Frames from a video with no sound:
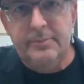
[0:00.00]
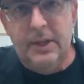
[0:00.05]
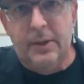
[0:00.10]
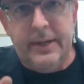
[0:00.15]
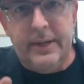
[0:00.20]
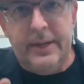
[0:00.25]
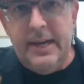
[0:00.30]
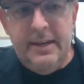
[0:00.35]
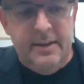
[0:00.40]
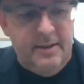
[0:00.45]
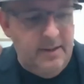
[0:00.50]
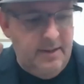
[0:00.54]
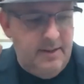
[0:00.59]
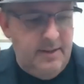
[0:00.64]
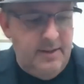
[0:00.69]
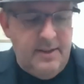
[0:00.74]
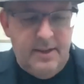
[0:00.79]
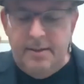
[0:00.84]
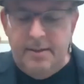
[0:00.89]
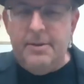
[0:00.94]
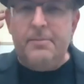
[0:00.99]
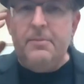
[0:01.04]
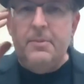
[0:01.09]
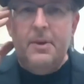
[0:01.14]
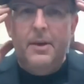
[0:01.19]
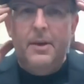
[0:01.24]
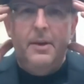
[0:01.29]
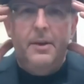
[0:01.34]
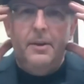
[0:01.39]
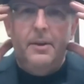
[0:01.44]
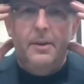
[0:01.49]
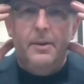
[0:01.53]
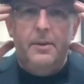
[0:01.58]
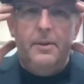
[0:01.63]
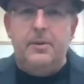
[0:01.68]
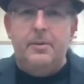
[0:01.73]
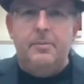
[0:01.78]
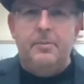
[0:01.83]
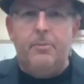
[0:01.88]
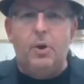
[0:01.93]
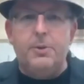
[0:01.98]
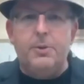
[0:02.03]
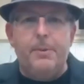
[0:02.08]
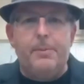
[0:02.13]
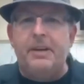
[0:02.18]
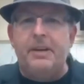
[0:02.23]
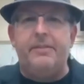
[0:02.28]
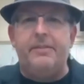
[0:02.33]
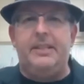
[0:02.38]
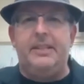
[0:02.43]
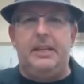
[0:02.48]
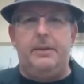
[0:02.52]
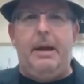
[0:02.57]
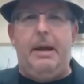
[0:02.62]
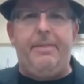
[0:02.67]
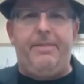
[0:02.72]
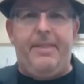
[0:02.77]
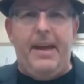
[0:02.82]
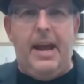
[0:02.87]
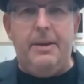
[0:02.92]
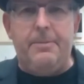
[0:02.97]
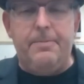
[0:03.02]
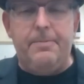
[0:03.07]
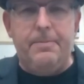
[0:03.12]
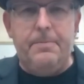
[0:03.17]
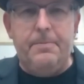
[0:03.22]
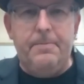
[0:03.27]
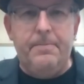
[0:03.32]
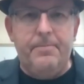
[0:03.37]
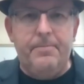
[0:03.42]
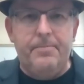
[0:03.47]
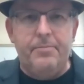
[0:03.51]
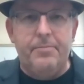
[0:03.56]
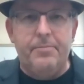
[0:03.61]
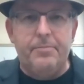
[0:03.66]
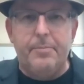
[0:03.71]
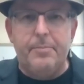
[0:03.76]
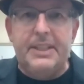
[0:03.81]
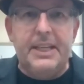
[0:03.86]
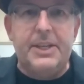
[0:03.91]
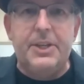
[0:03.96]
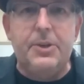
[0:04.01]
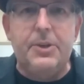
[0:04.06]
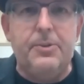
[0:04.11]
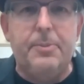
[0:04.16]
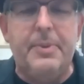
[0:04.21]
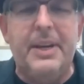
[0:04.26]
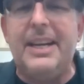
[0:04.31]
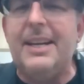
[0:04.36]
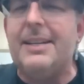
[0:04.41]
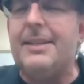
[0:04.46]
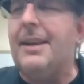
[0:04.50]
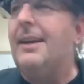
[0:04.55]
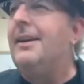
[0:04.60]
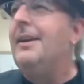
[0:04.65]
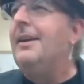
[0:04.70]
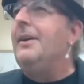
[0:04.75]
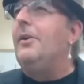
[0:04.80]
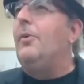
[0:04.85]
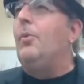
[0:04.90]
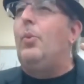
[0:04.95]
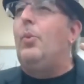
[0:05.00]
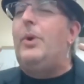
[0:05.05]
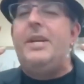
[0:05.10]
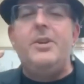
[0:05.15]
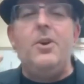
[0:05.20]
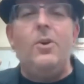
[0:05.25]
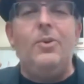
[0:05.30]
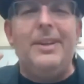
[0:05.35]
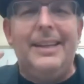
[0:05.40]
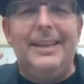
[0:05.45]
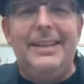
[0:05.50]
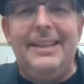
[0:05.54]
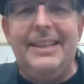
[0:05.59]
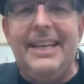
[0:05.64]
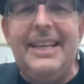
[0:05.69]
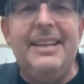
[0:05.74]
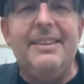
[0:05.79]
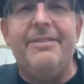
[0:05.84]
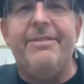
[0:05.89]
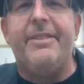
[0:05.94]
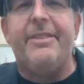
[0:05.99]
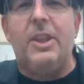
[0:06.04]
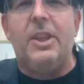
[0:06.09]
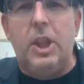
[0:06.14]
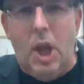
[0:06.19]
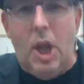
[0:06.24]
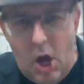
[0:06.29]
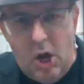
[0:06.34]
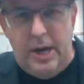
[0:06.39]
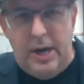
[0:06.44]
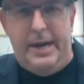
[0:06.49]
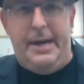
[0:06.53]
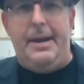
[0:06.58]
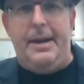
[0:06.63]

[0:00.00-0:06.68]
Okay? I mean, most people never think about that, but they do because we don't live long